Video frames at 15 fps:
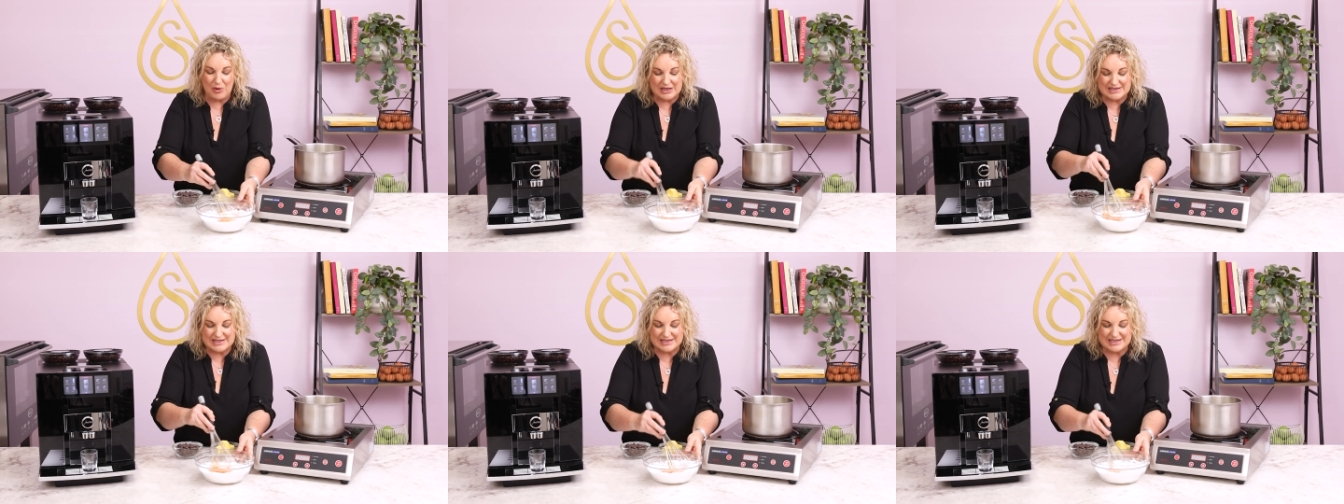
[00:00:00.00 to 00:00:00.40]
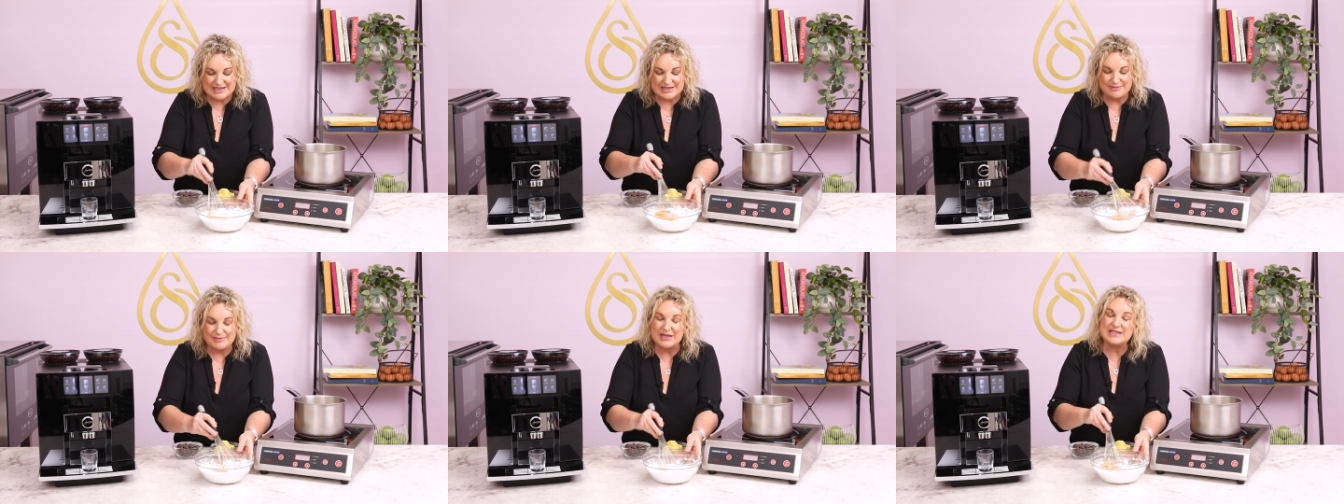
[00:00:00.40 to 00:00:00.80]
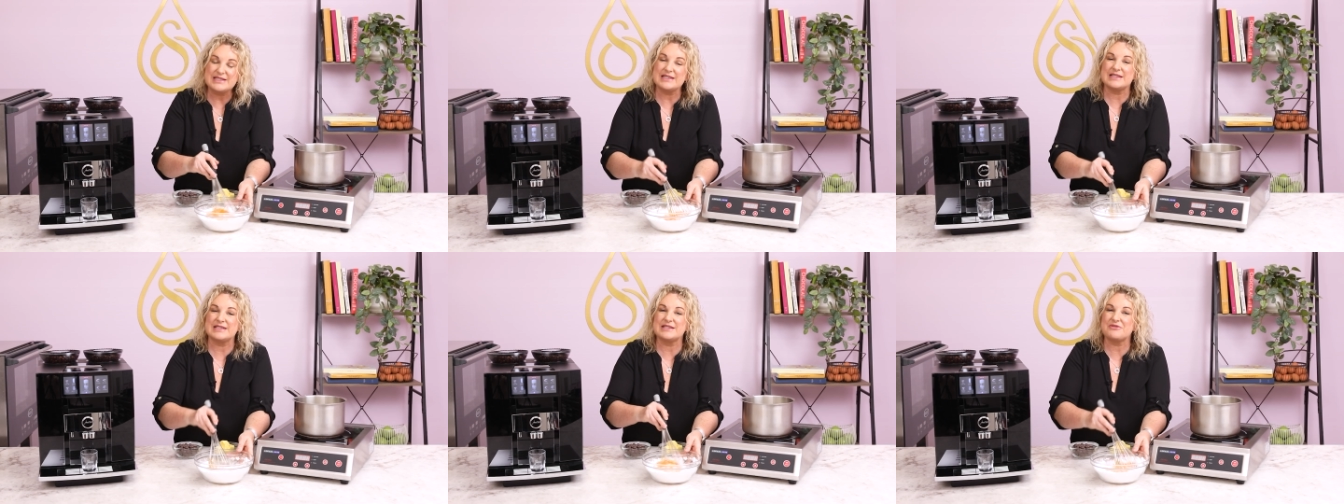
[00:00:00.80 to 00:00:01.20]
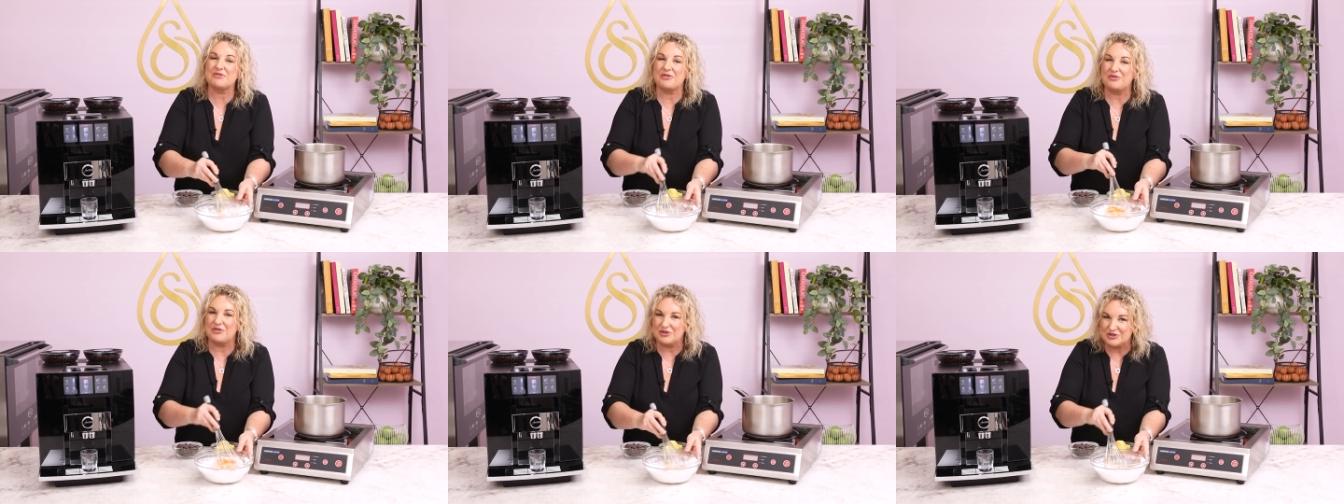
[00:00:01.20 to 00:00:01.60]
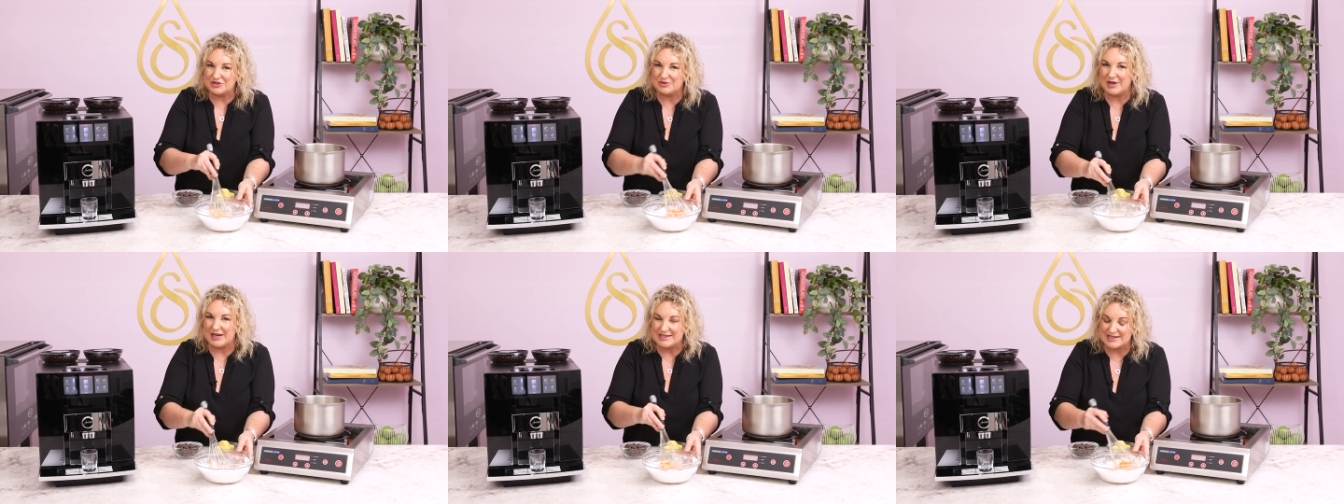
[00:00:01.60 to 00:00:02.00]
once this is mixed, this is referred
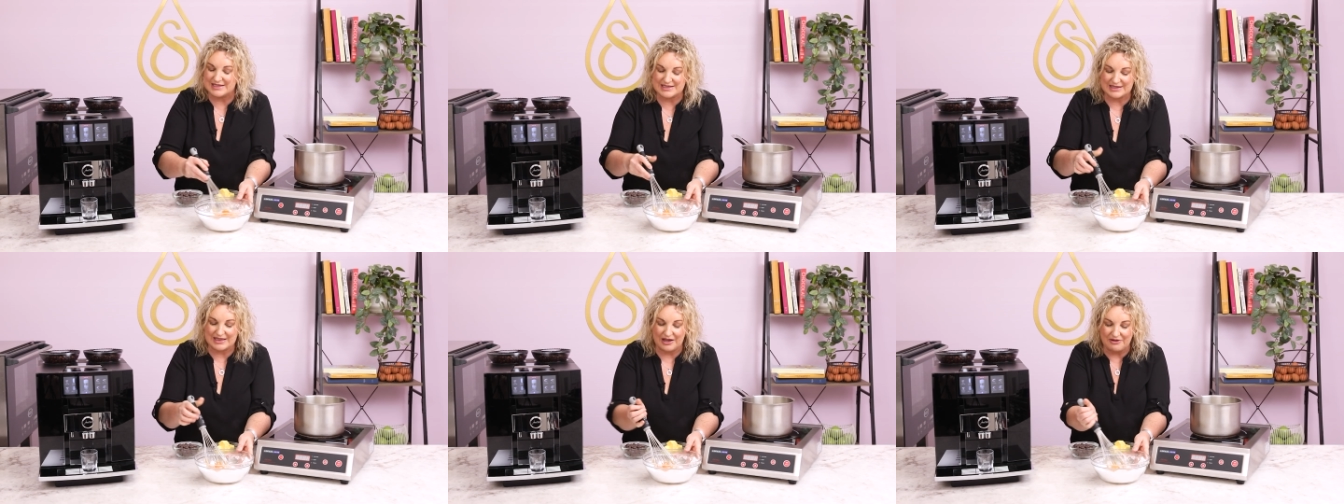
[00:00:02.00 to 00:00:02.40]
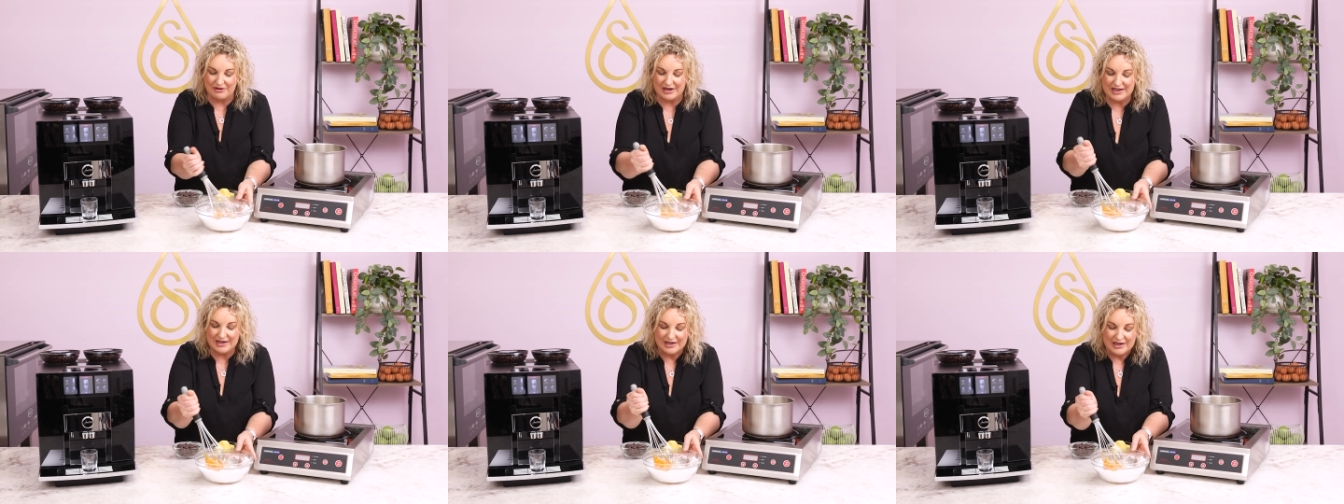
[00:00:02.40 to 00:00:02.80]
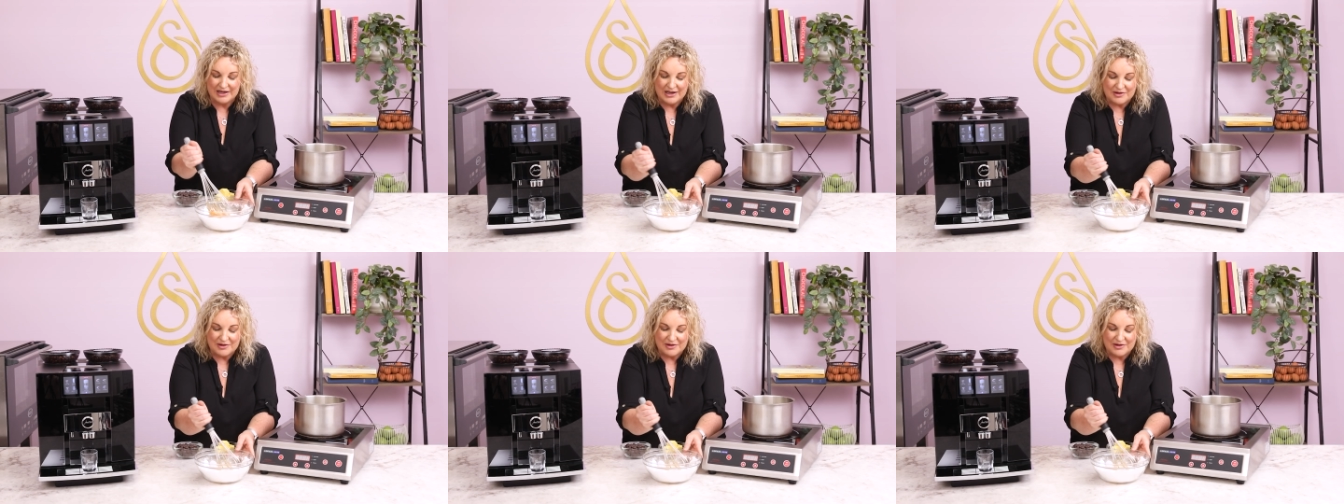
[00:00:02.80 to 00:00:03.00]
to as a slurry,